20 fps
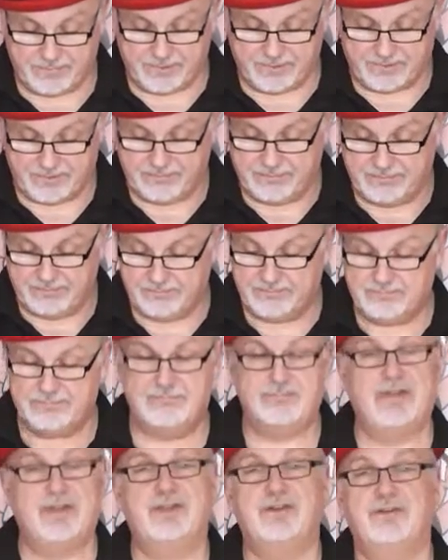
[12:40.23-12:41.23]
You
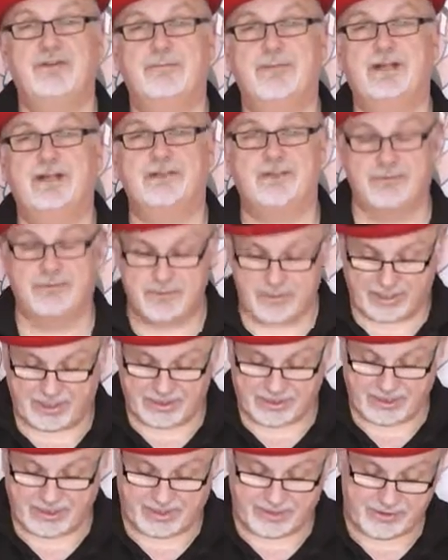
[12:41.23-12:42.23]
make your magical
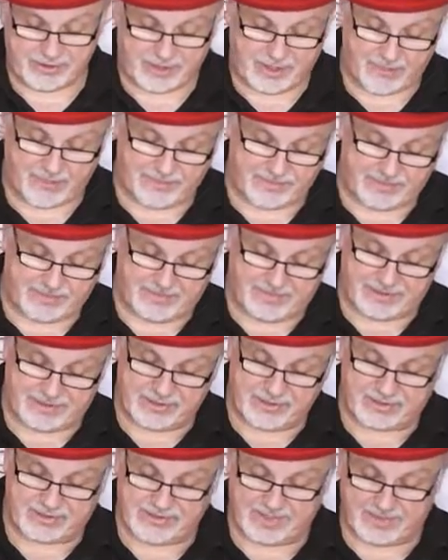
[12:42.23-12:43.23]
gesture, show that the
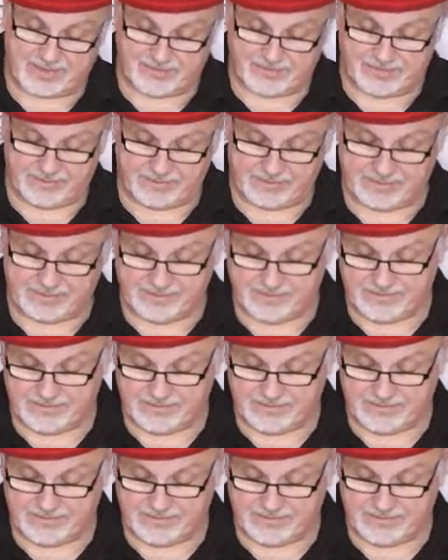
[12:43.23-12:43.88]
magic has happened.